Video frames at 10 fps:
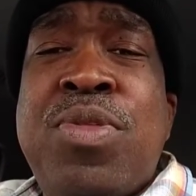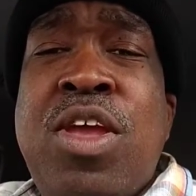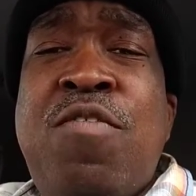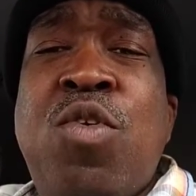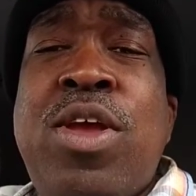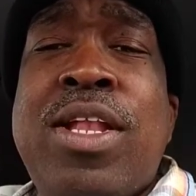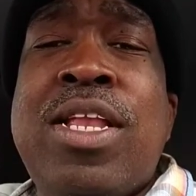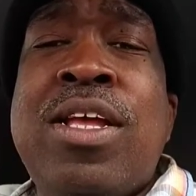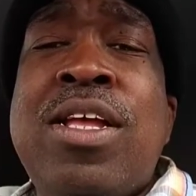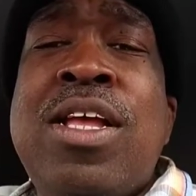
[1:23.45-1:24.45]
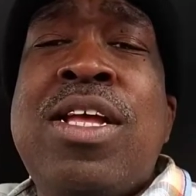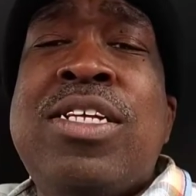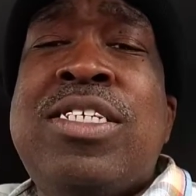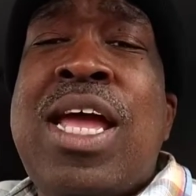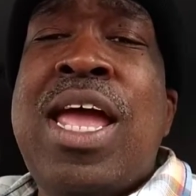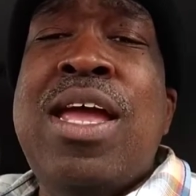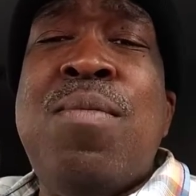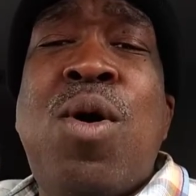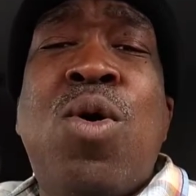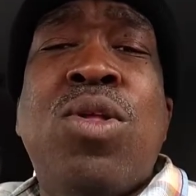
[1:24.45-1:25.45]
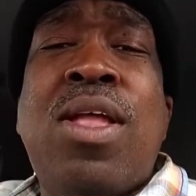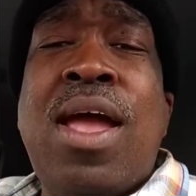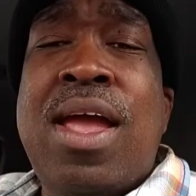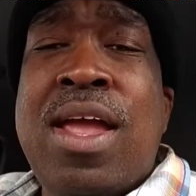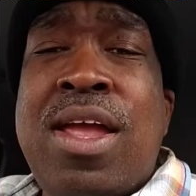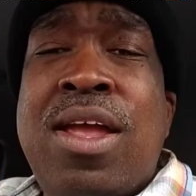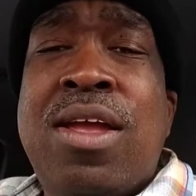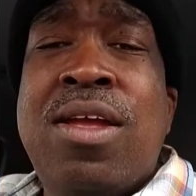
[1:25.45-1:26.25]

If you get the same old thing,